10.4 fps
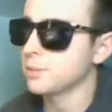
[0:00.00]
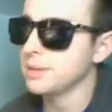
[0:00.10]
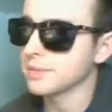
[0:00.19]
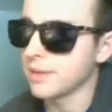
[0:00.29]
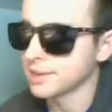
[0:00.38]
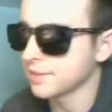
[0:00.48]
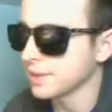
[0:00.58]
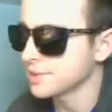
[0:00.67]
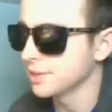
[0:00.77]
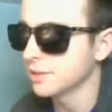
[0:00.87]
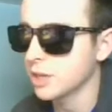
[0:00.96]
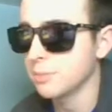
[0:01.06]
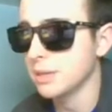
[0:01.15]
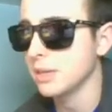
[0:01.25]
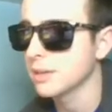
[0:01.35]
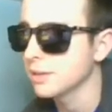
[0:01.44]
could be lots of things still. It could
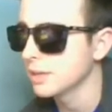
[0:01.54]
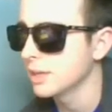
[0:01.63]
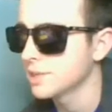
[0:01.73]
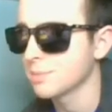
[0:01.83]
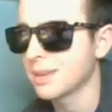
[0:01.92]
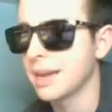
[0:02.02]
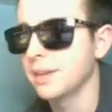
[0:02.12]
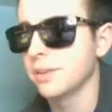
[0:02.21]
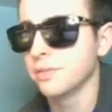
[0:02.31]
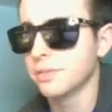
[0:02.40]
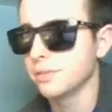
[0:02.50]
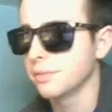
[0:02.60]
be some kind of,